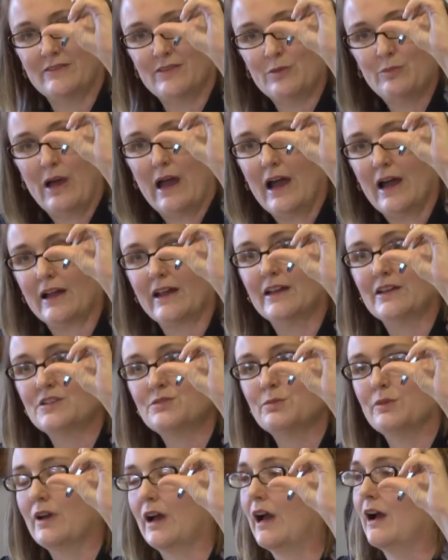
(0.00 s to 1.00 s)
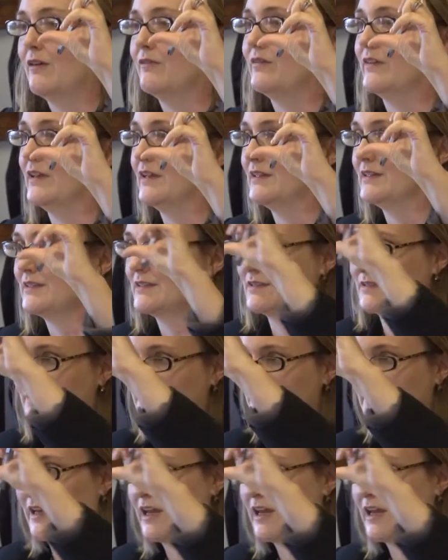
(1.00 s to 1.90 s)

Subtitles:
of the package will have these